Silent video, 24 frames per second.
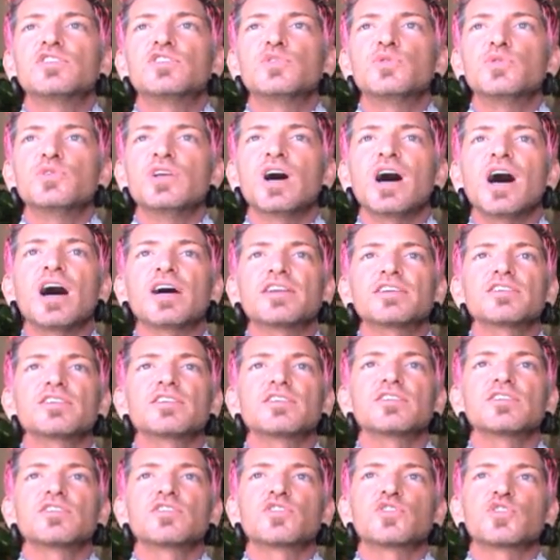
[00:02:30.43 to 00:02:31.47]
do not
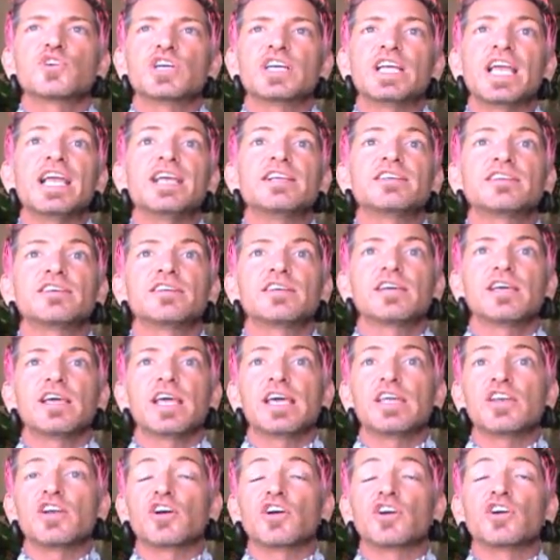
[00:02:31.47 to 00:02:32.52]
create
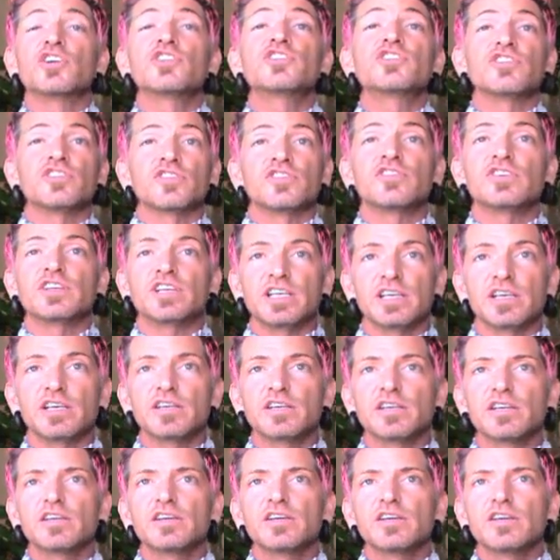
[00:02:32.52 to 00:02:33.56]
an urgency
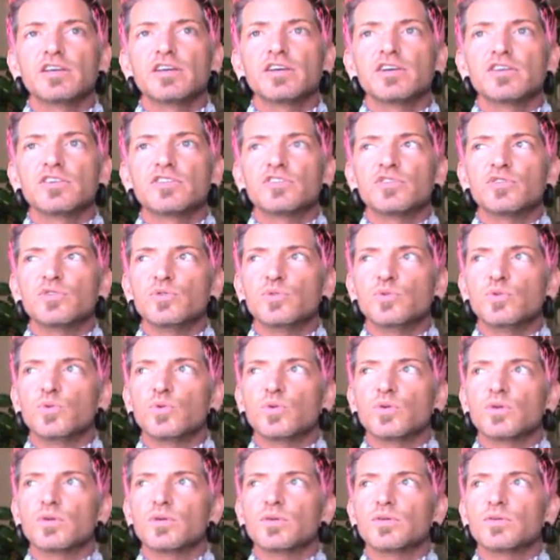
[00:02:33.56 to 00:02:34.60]
to
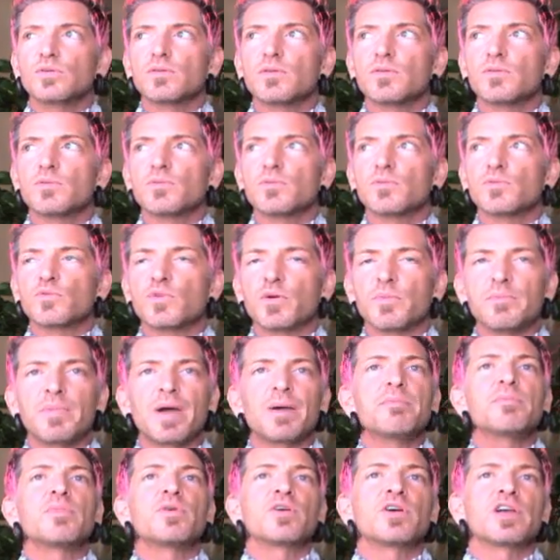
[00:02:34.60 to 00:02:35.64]

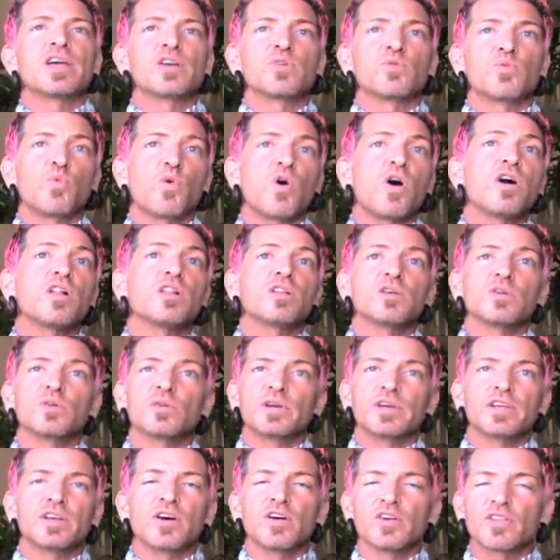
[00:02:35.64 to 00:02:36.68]
remember and wallow
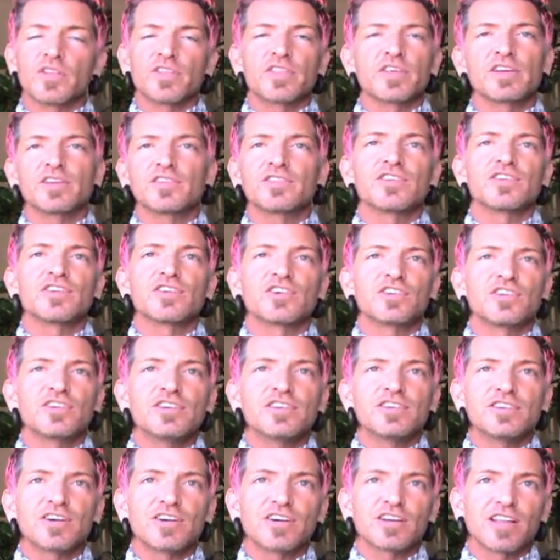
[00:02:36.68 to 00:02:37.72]
in all the things that are
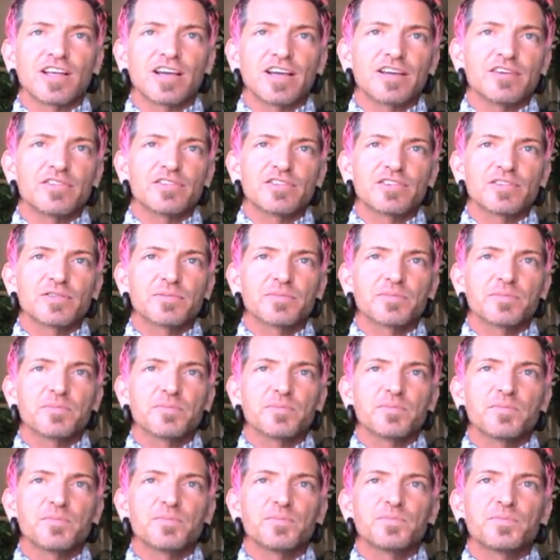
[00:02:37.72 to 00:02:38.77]
good in our lives.
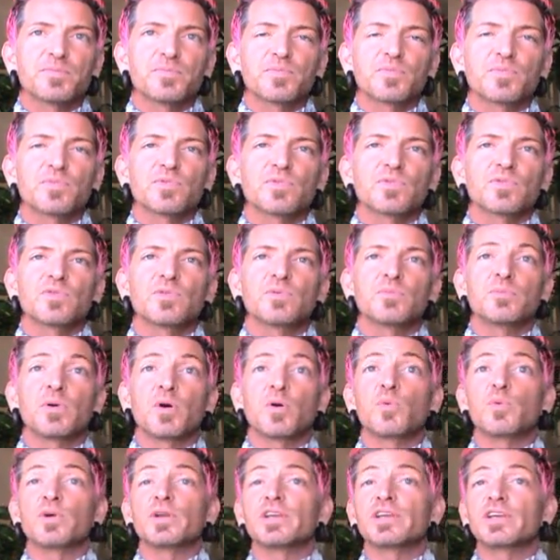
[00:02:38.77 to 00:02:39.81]

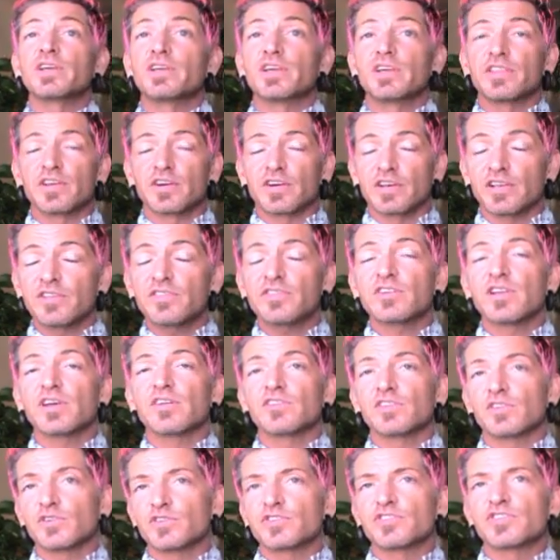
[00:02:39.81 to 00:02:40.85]
But there is an
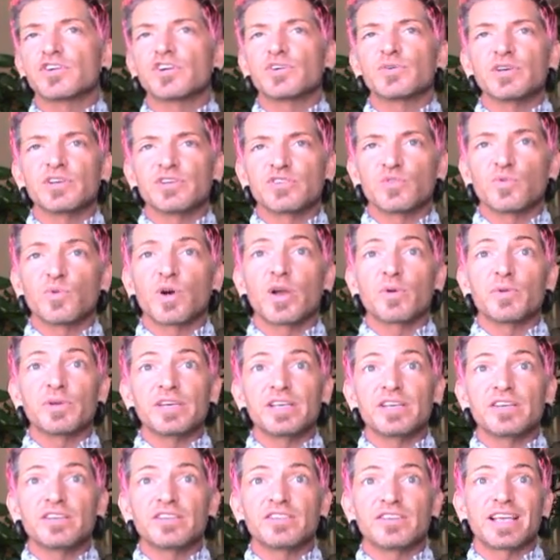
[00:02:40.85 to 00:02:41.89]
evolutionary reason why we
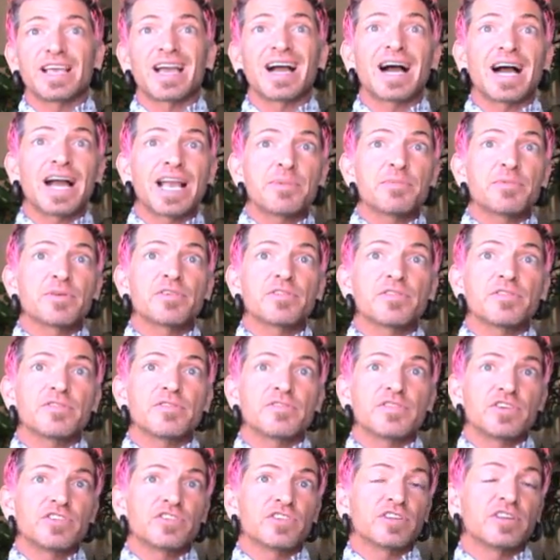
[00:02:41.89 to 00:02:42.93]
need to stay hyper
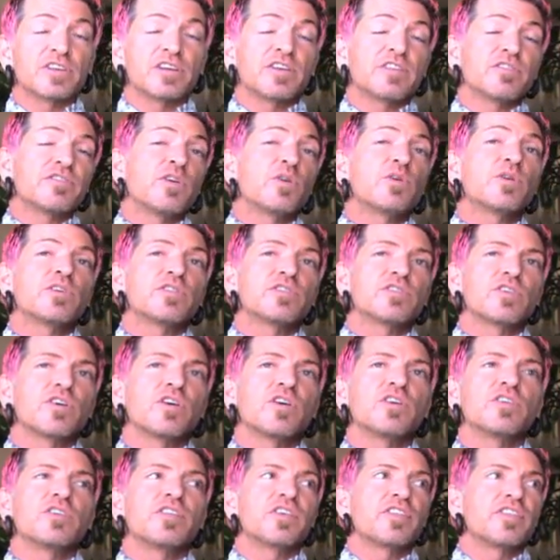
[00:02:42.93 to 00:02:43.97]
vigilant and focused
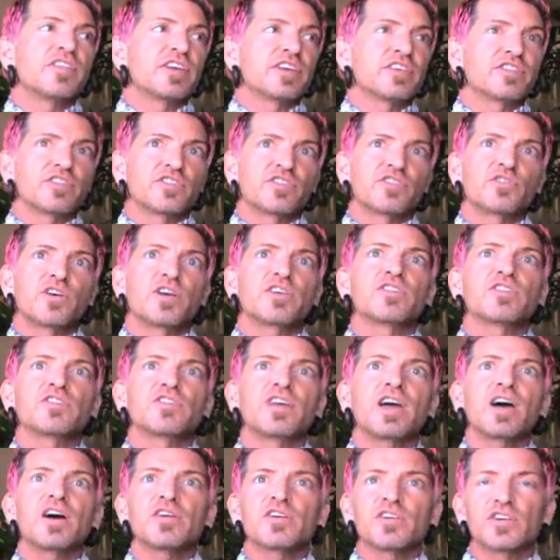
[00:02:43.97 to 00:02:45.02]
on the things that stress
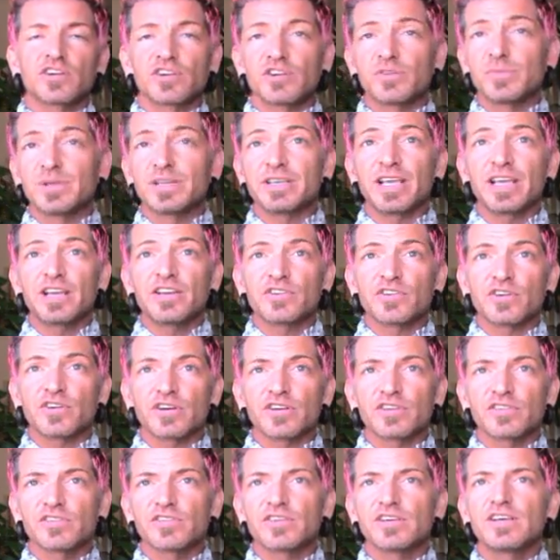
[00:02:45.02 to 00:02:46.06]
us out and could be
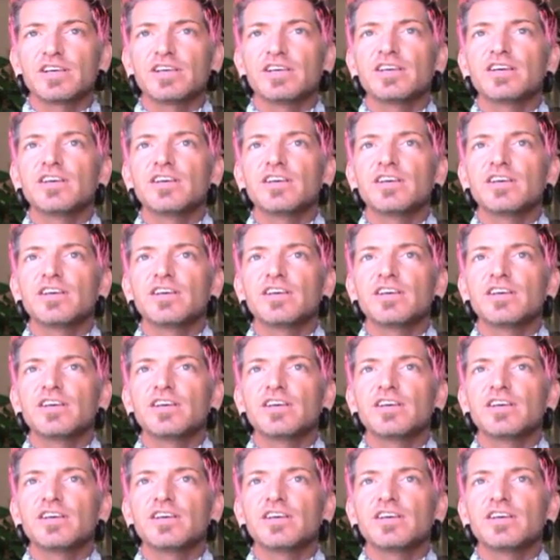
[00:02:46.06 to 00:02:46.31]
dangerous,